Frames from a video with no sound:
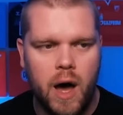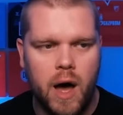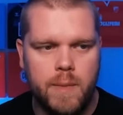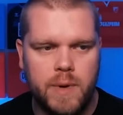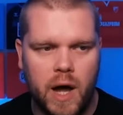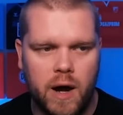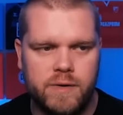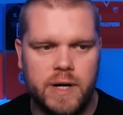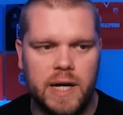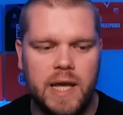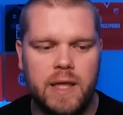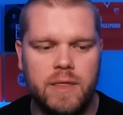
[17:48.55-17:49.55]
I'm
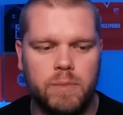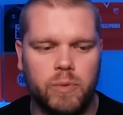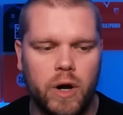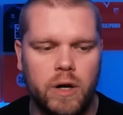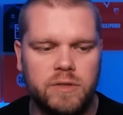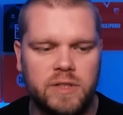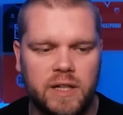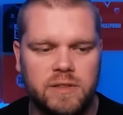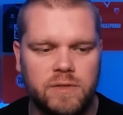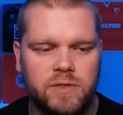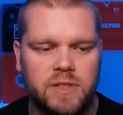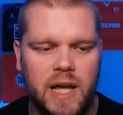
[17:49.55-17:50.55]
currently in the
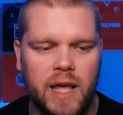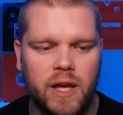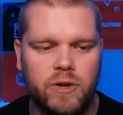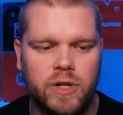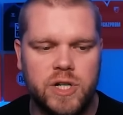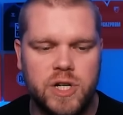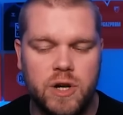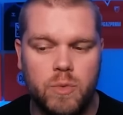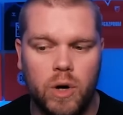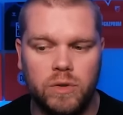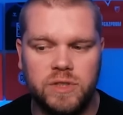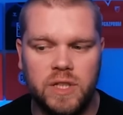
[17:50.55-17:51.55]
process of selling Christian
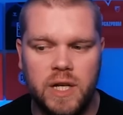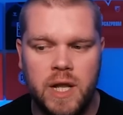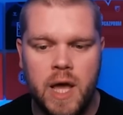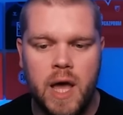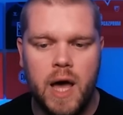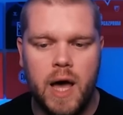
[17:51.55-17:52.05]
Walton.